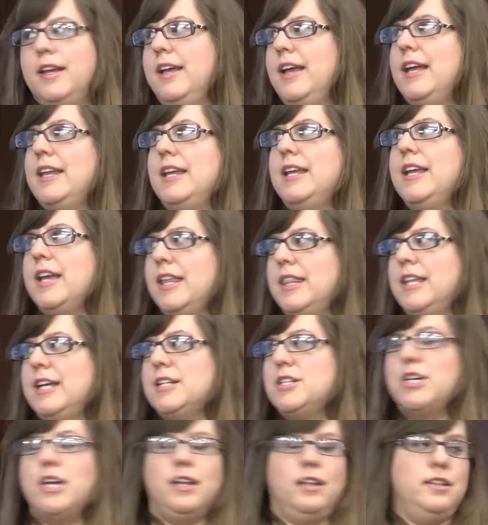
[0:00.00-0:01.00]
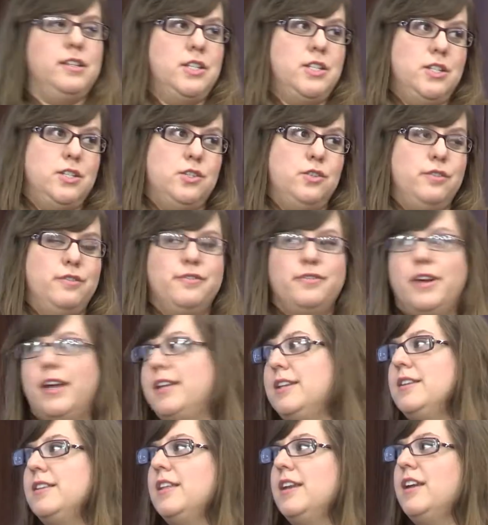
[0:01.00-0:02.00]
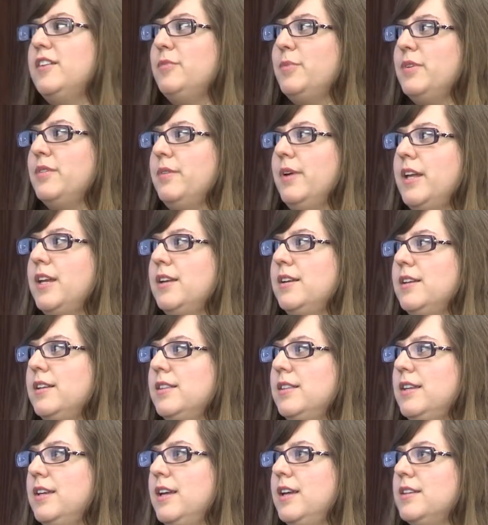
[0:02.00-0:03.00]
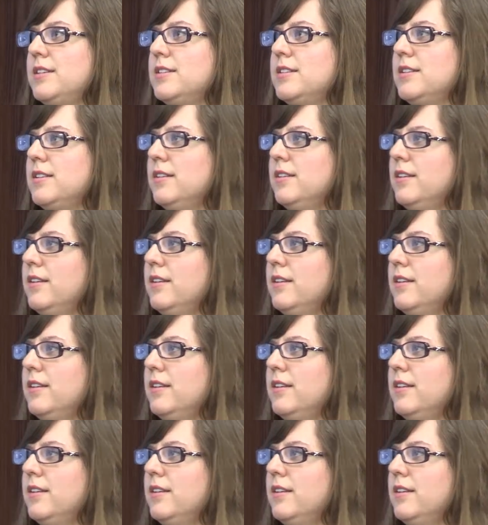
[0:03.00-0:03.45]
And again, that checklist is your friend that I've provided at the end.